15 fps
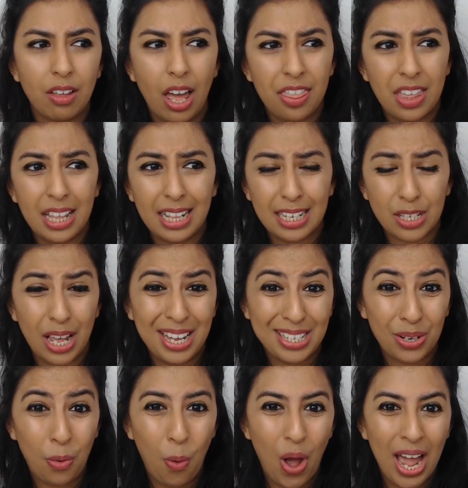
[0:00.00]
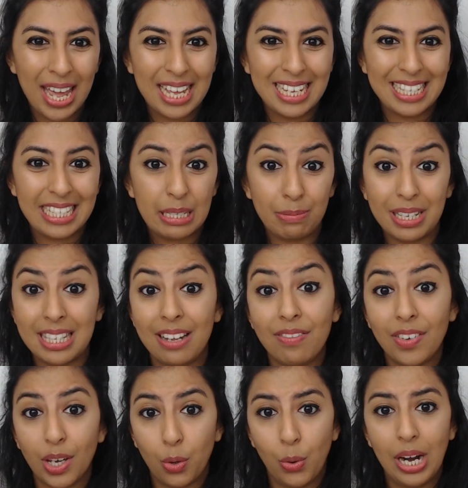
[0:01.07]
I think it's quite a
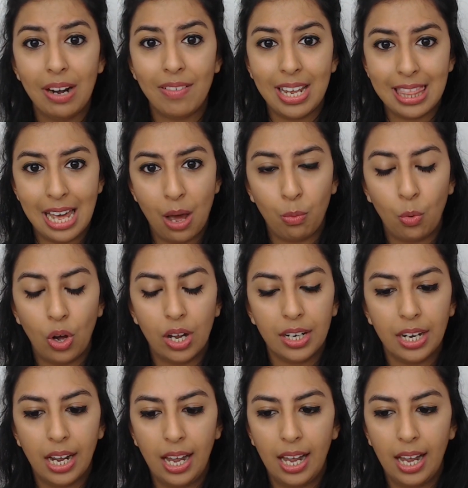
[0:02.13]
specific query, that one.